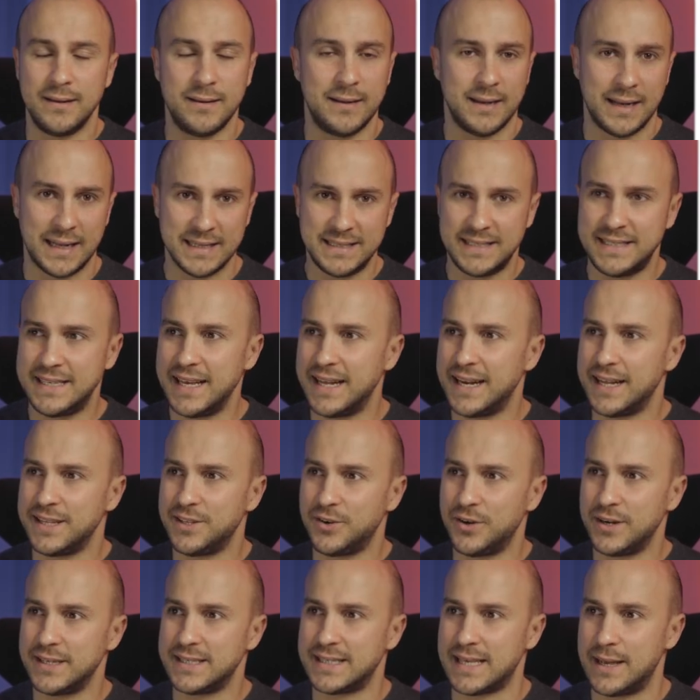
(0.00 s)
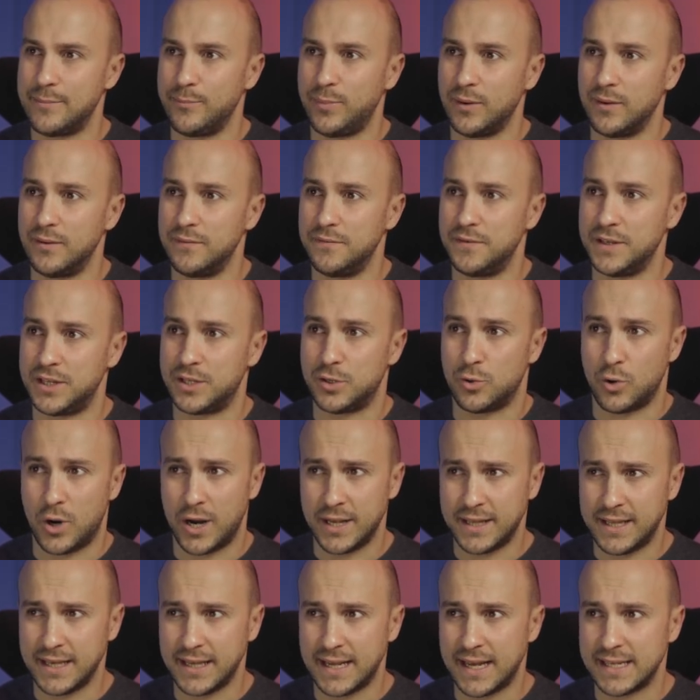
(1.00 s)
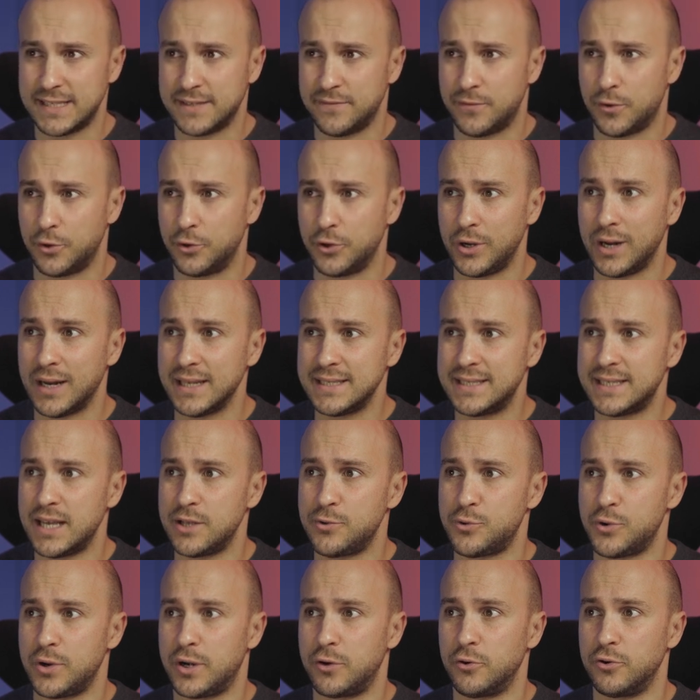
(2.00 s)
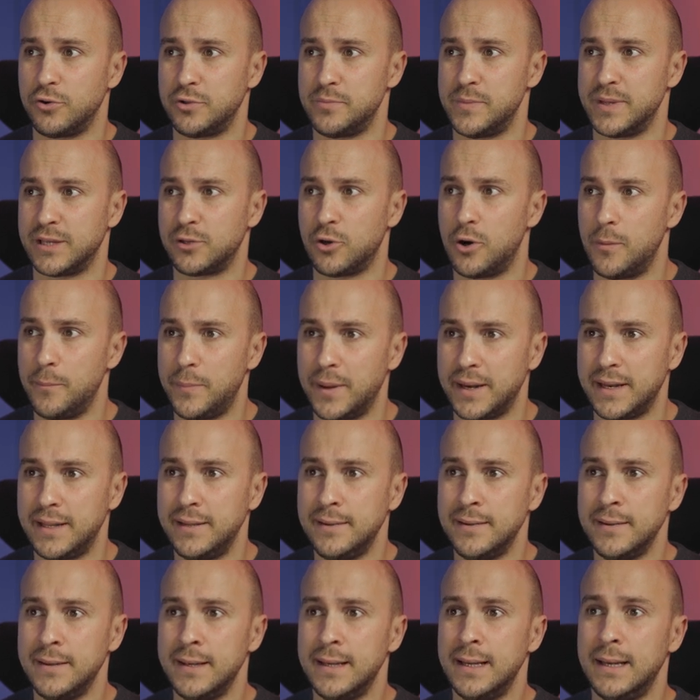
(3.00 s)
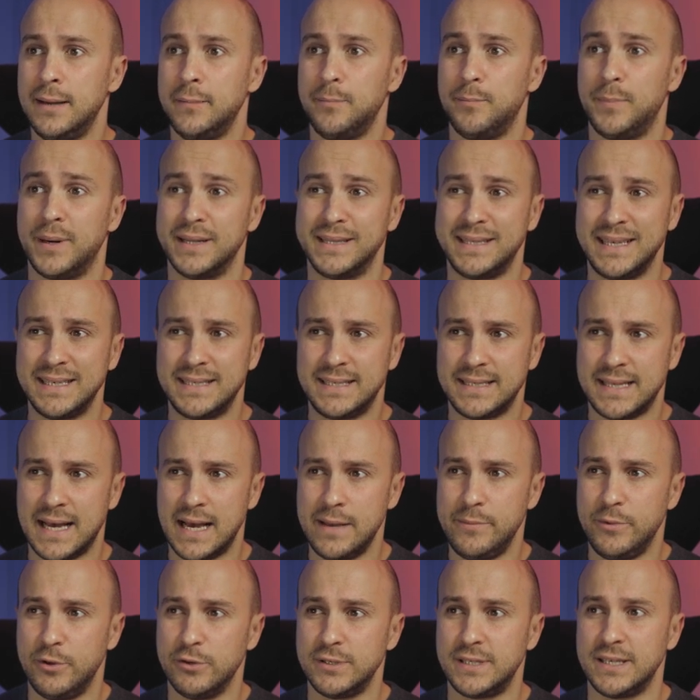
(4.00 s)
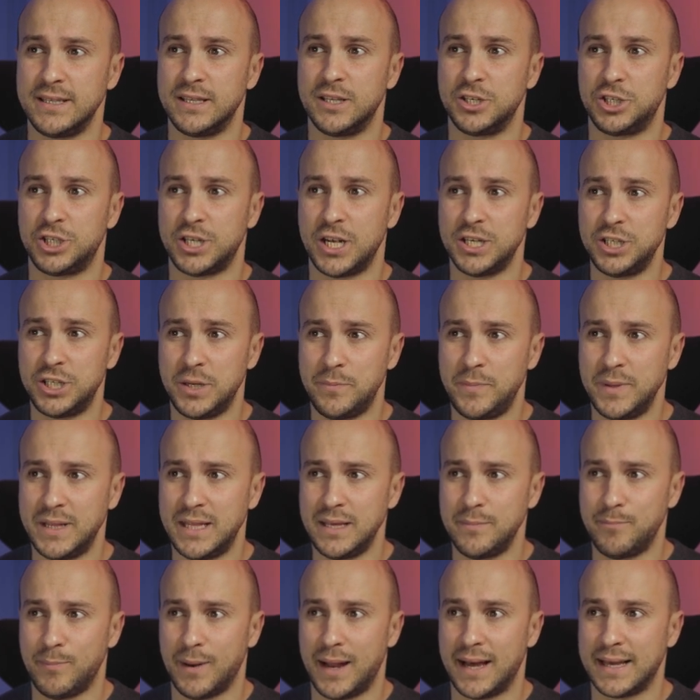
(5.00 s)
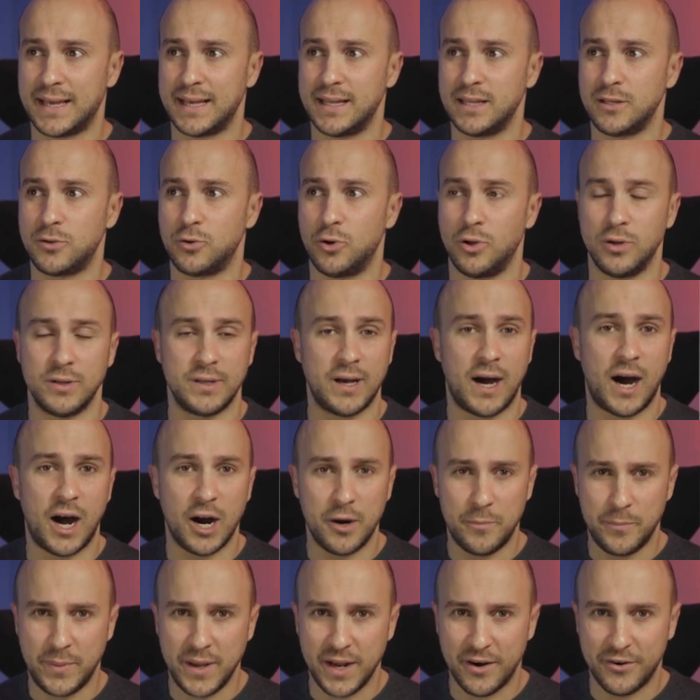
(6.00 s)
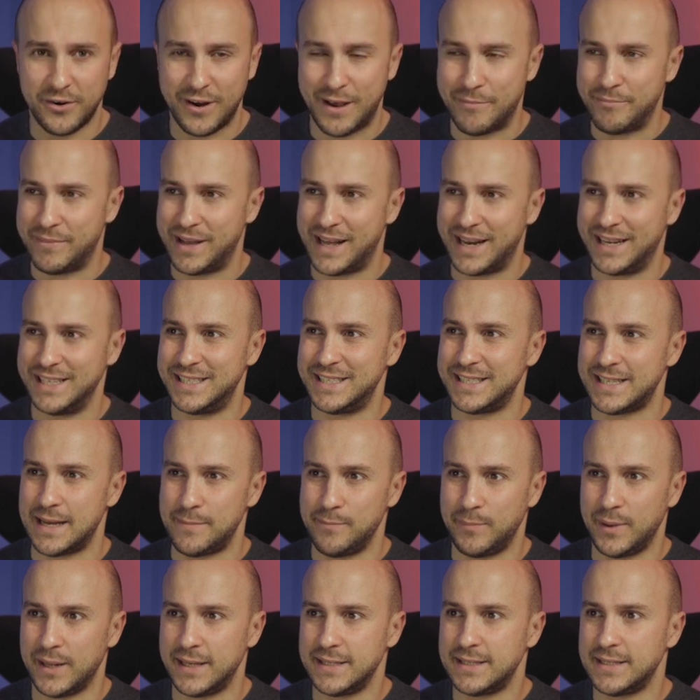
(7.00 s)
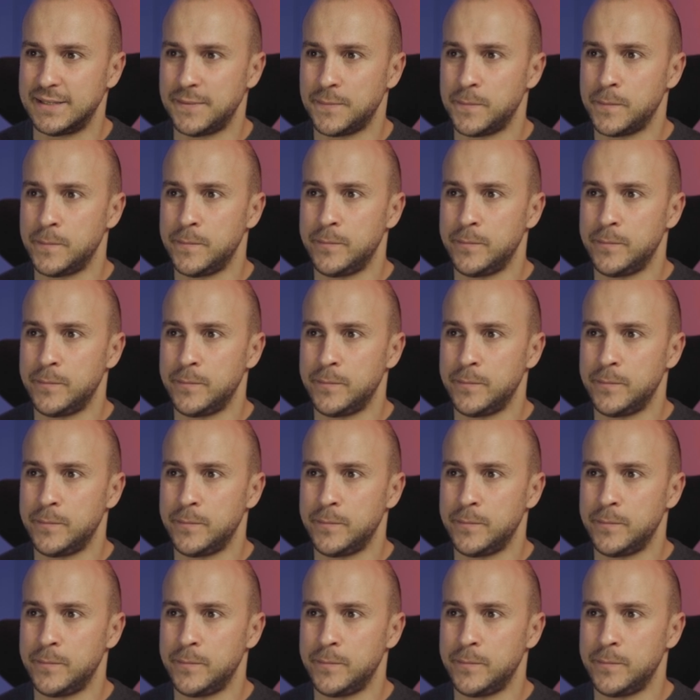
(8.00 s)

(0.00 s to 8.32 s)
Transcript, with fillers: Let's see another example with writing ads for real estate recruitment company, but this time using the ChatGPT plugin called R P R M and its templates.